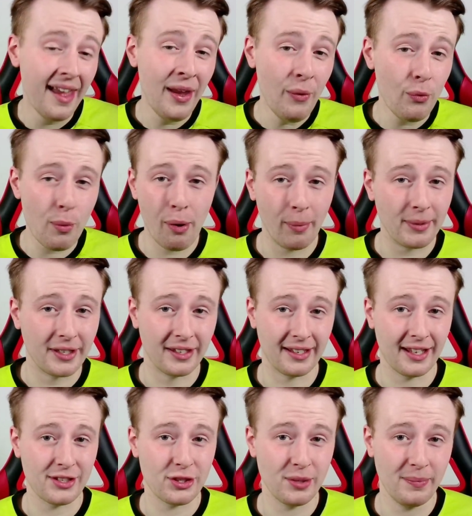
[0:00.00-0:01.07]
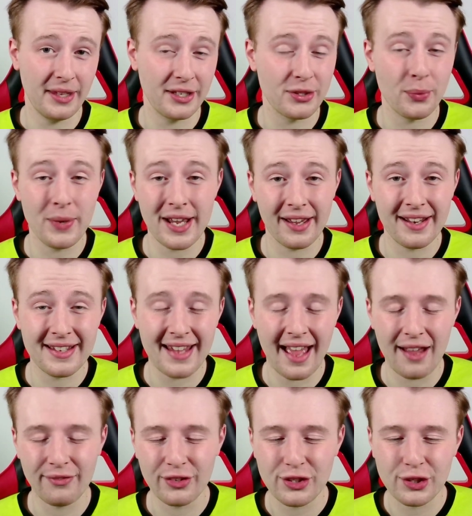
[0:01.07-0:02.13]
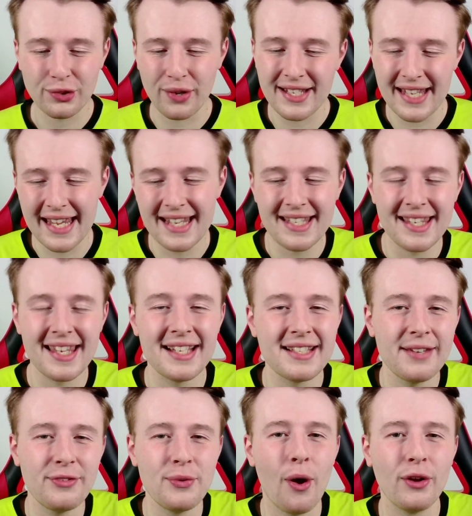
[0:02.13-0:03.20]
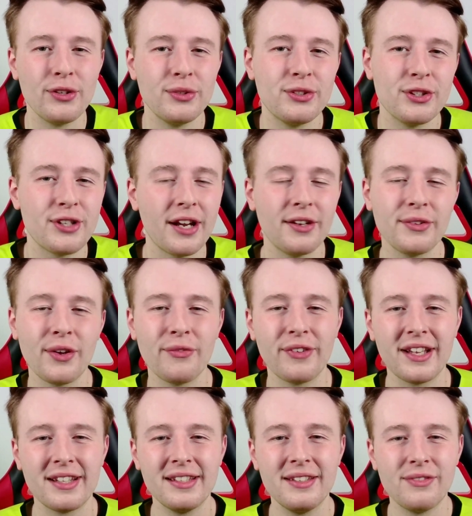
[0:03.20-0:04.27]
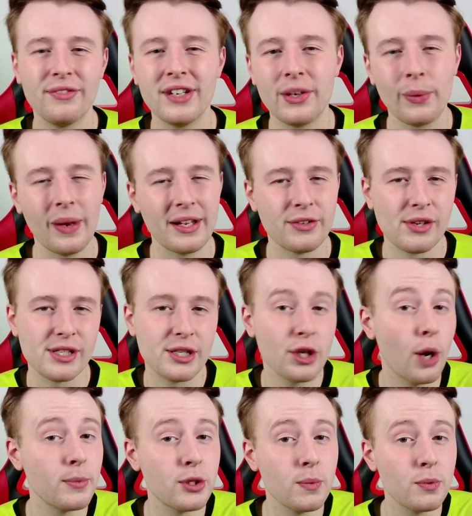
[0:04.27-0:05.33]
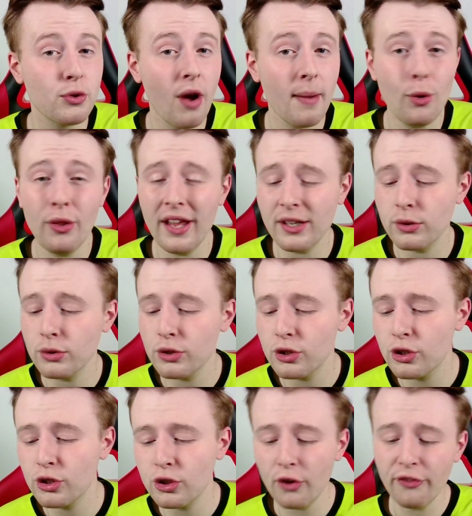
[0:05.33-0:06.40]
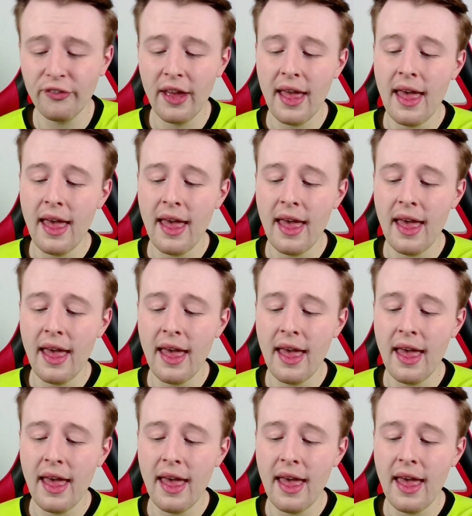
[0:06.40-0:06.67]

We're probably going to get something. So we're going to dive straight into things. If you are new to the channel, don't forget to leave the video a like, rating, comment, subscribe, all that good stuff.